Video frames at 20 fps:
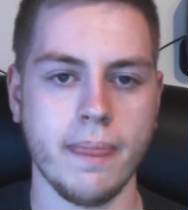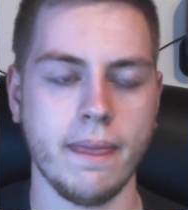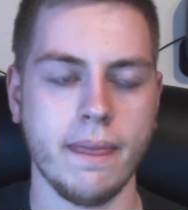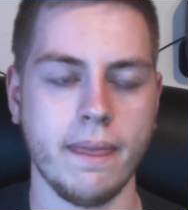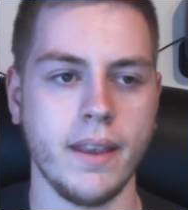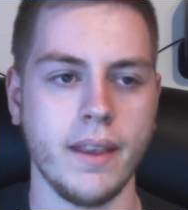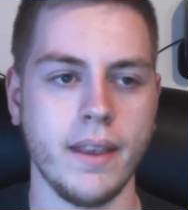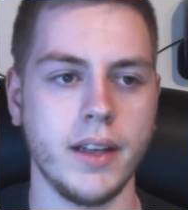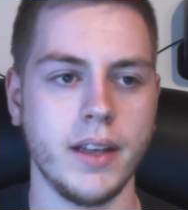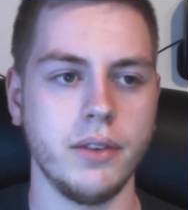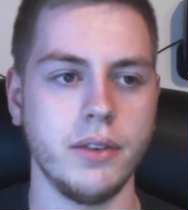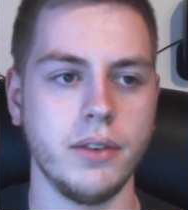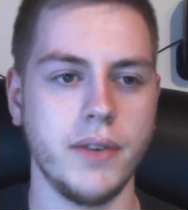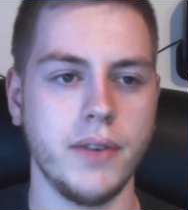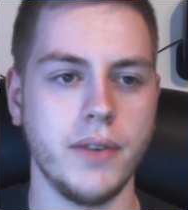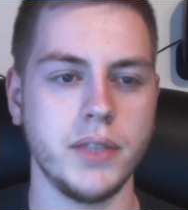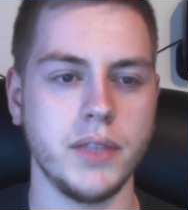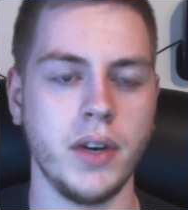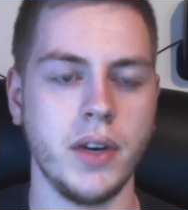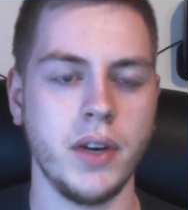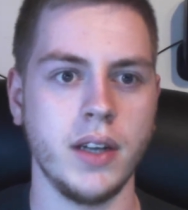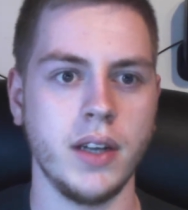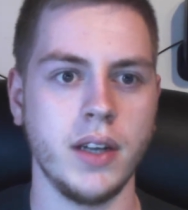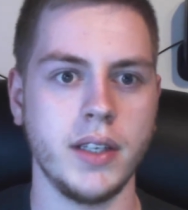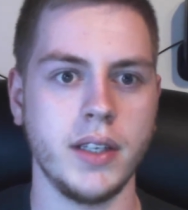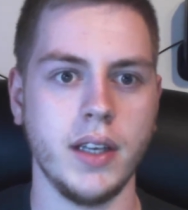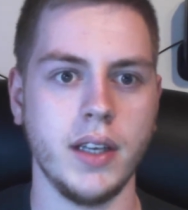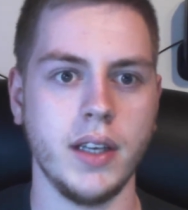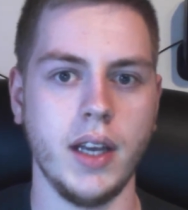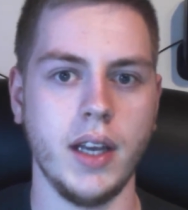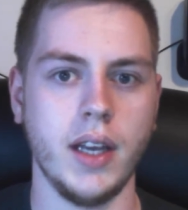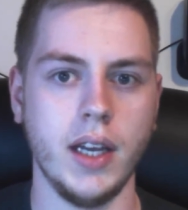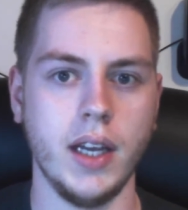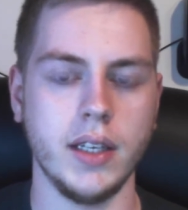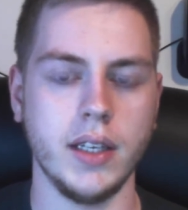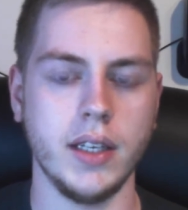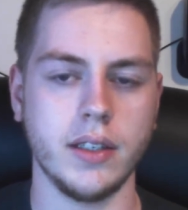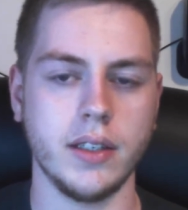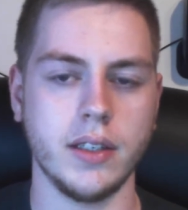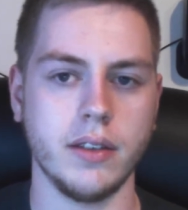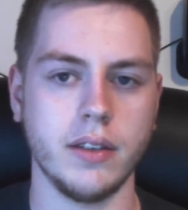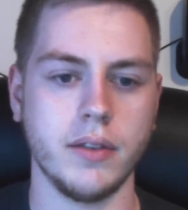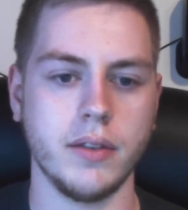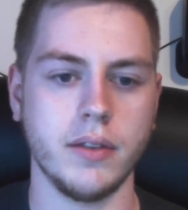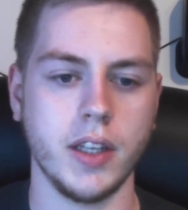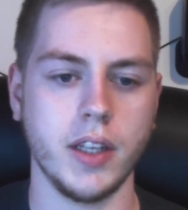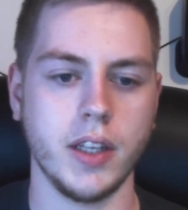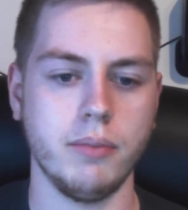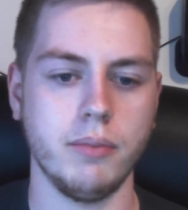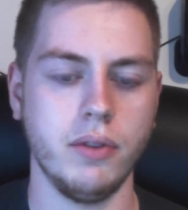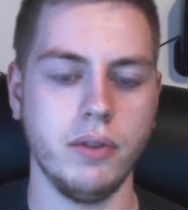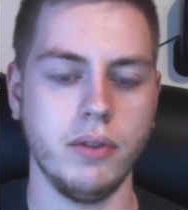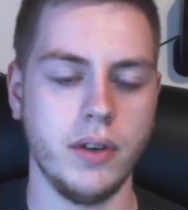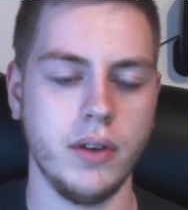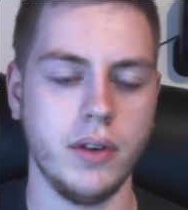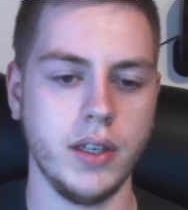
to face reality and move on.